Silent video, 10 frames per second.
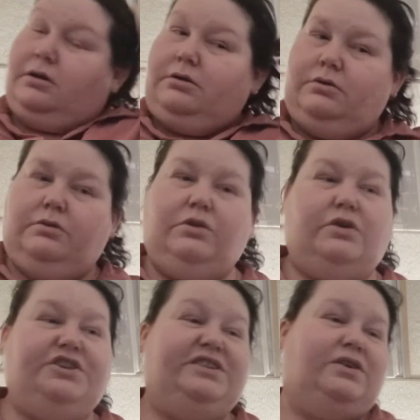Oh
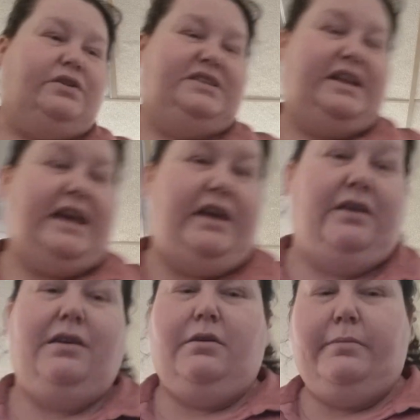gosh, it's hot today.
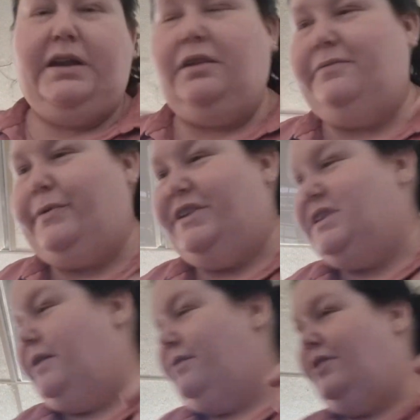Middle of
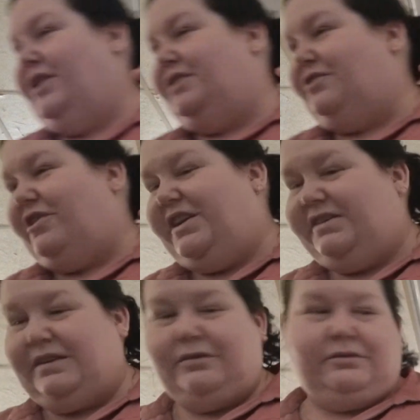winter, 30 degrees.